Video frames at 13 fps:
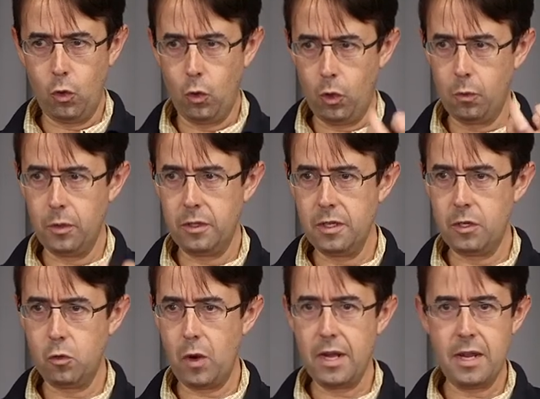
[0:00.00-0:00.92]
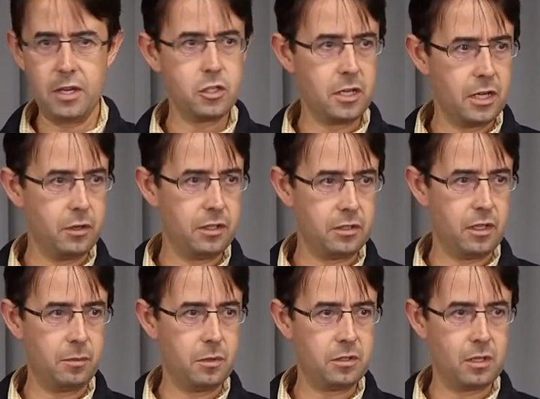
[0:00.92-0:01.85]
core really great engineering
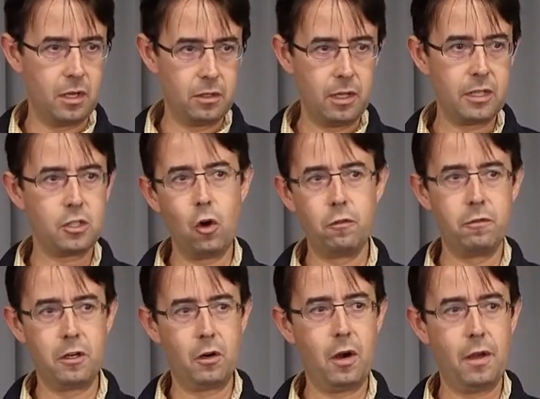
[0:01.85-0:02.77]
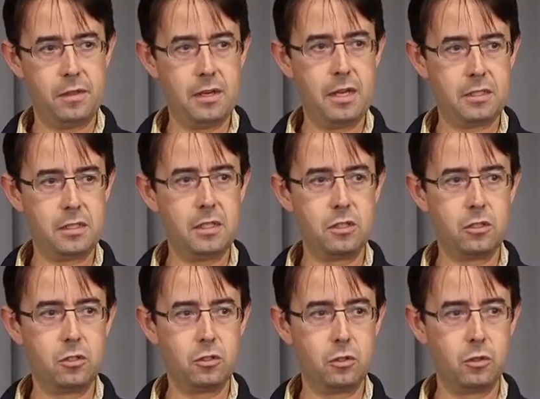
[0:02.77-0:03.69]
team and said, let's go figure out the next thing to
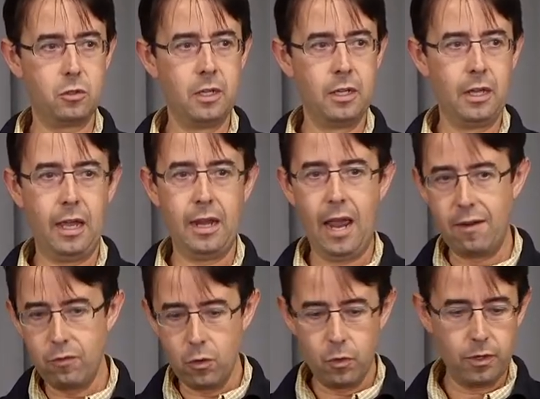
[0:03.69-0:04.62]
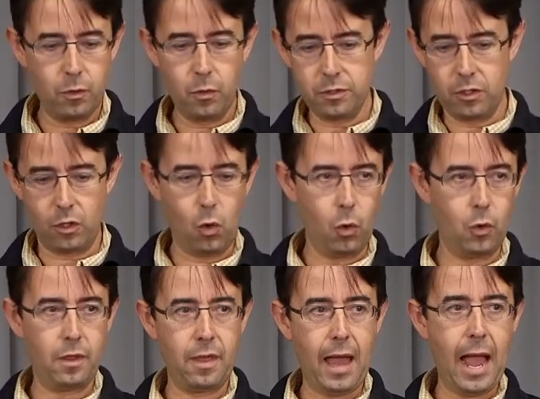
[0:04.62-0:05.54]
do. And everyone that wasn't
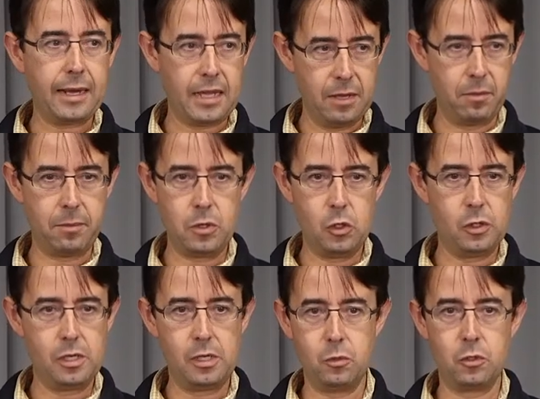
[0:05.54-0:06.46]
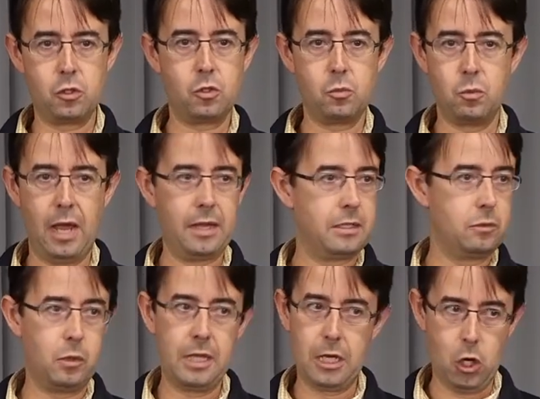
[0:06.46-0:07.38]
core to that capability was we had
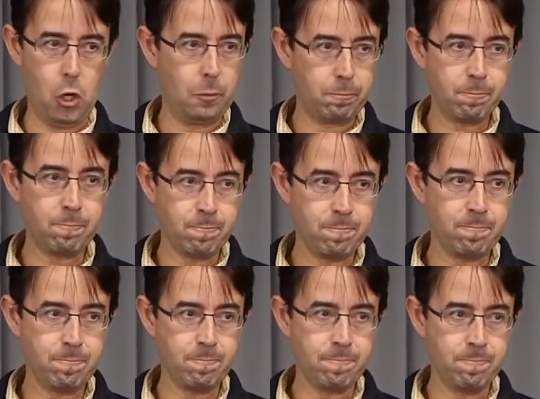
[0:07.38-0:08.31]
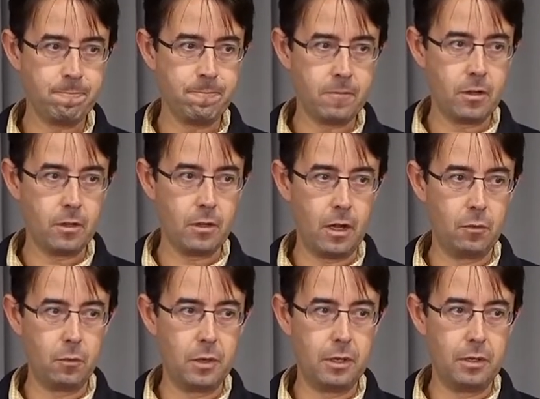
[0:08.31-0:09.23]
we let go.
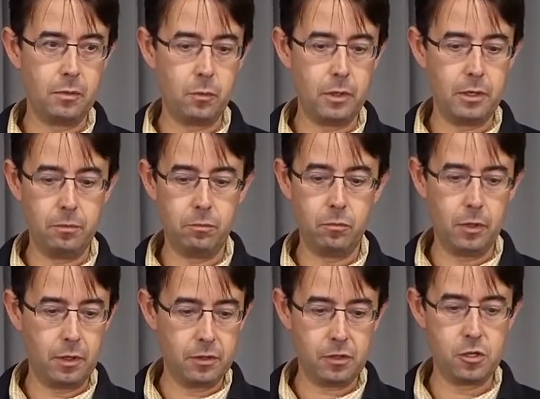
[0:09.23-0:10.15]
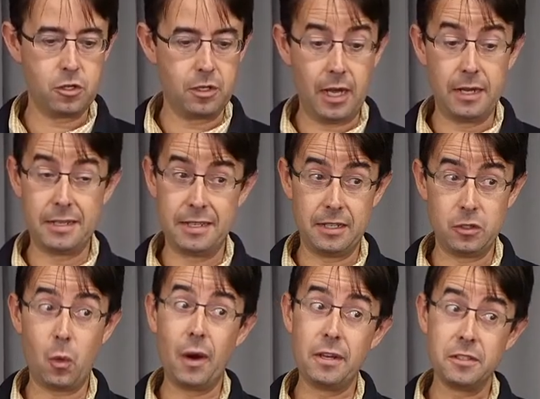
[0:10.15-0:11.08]
And we we we essentially kind of did it
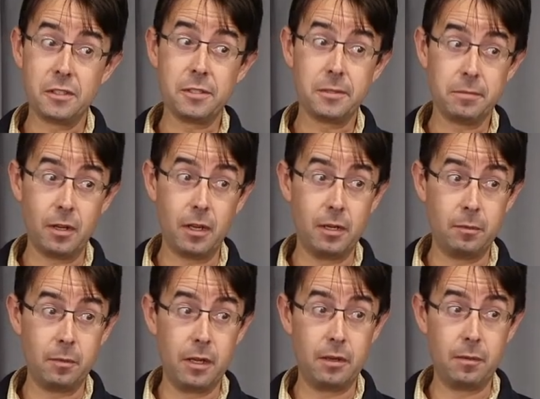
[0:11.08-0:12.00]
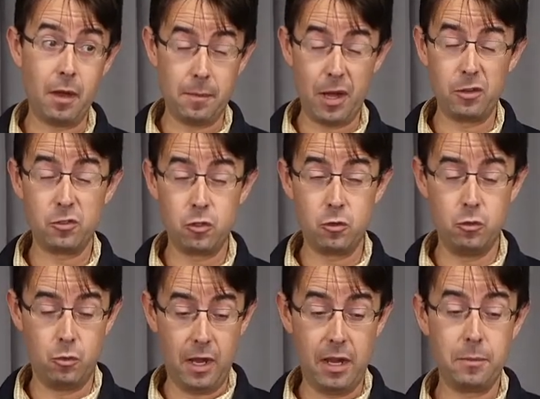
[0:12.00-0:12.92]
twice um, in about
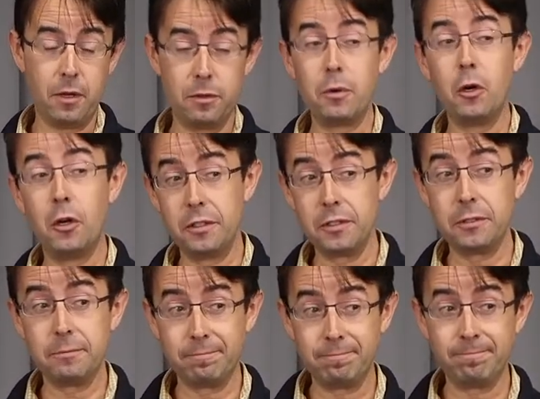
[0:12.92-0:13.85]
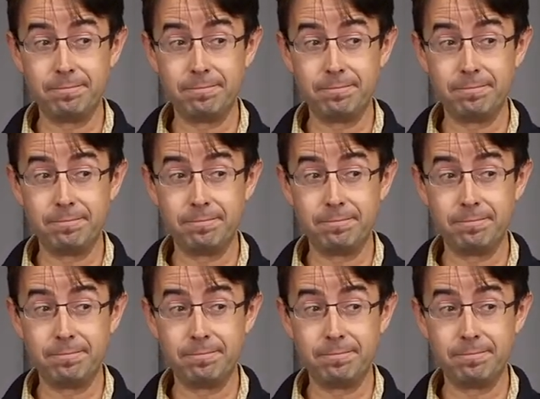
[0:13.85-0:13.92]
two eight month periods.